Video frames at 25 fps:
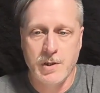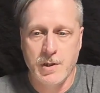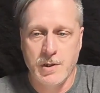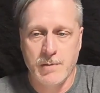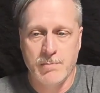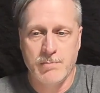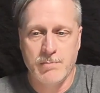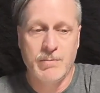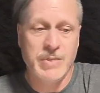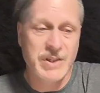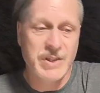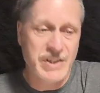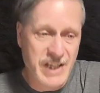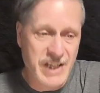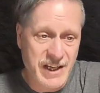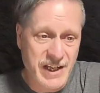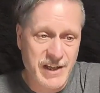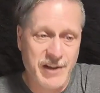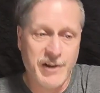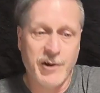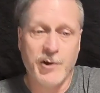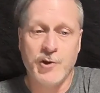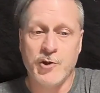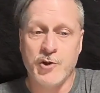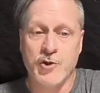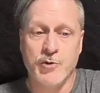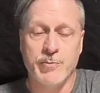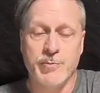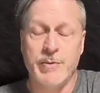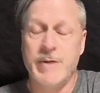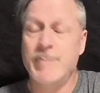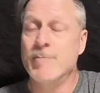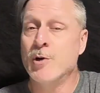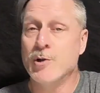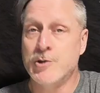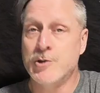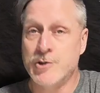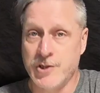But they could also be
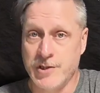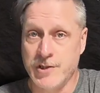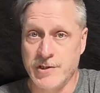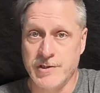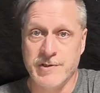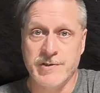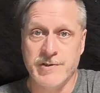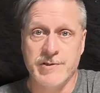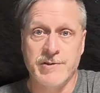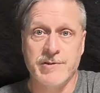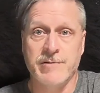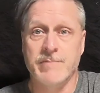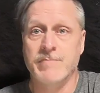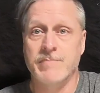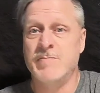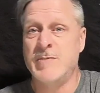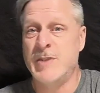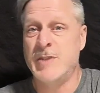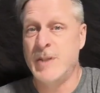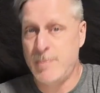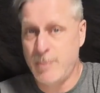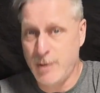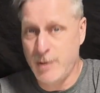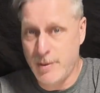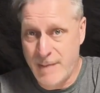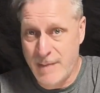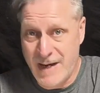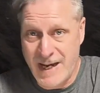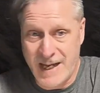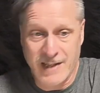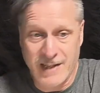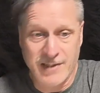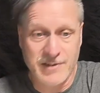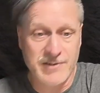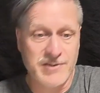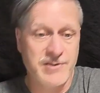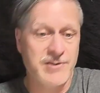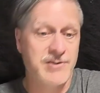merchants,
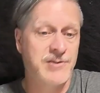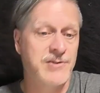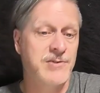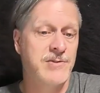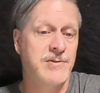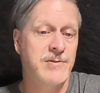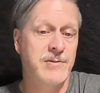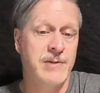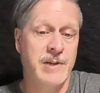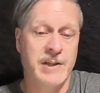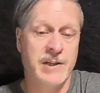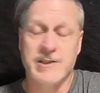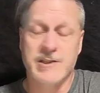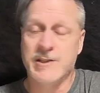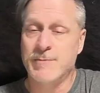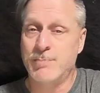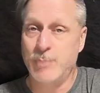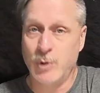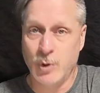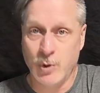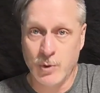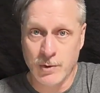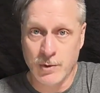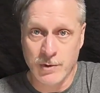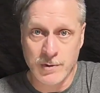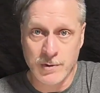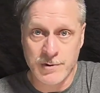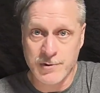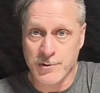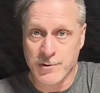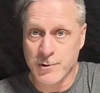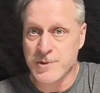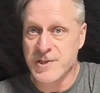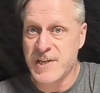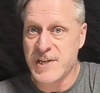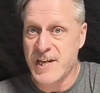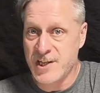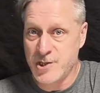diplomats, explorers, or
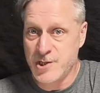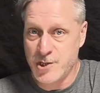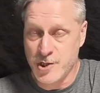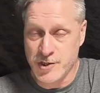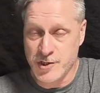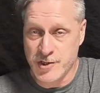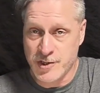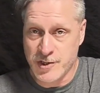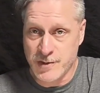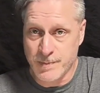sages.